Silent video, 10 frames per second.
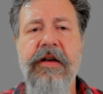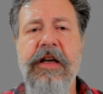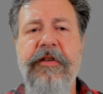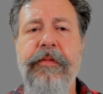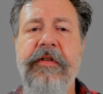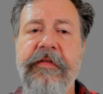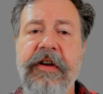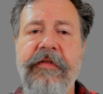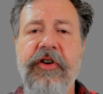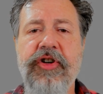A
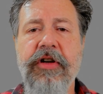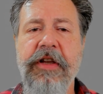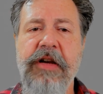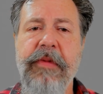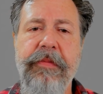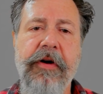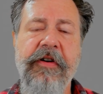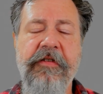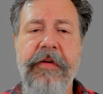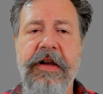specific functional need may
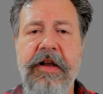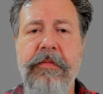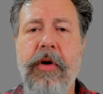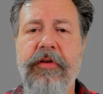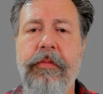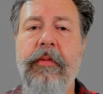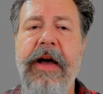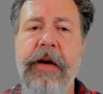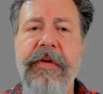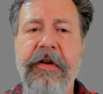participate in multiple
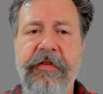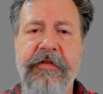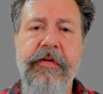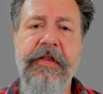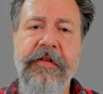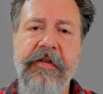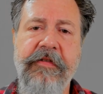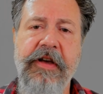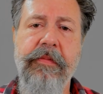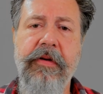mappings, so in this
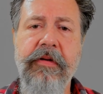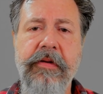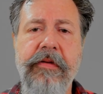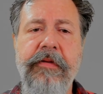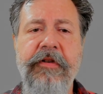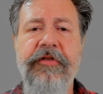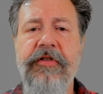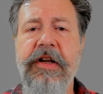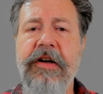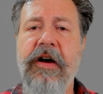example, the user
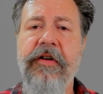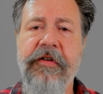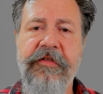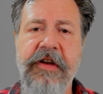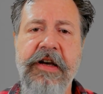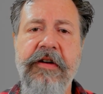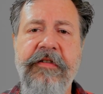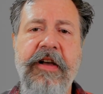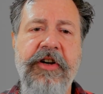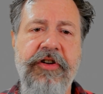need
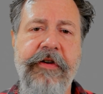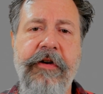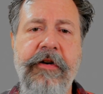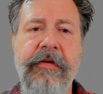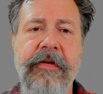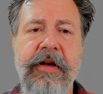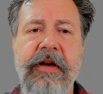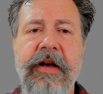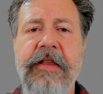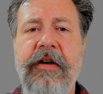understand/learn
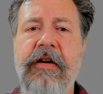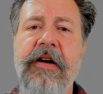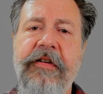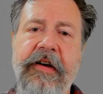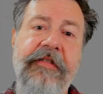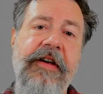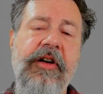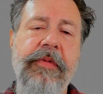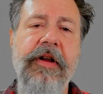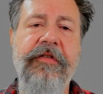and the context
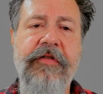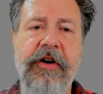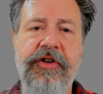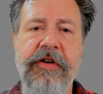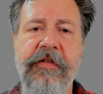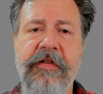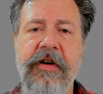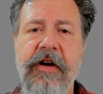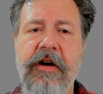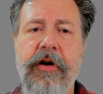help and instructions
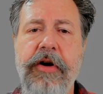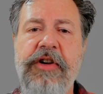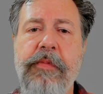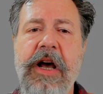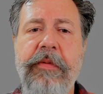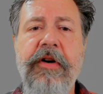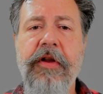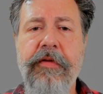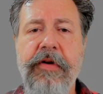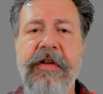are each mapped
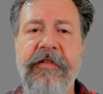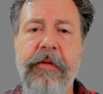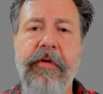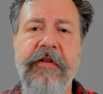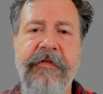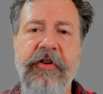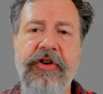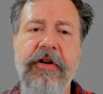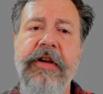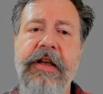to 3 separate
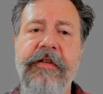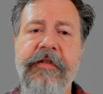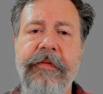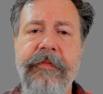functional needs.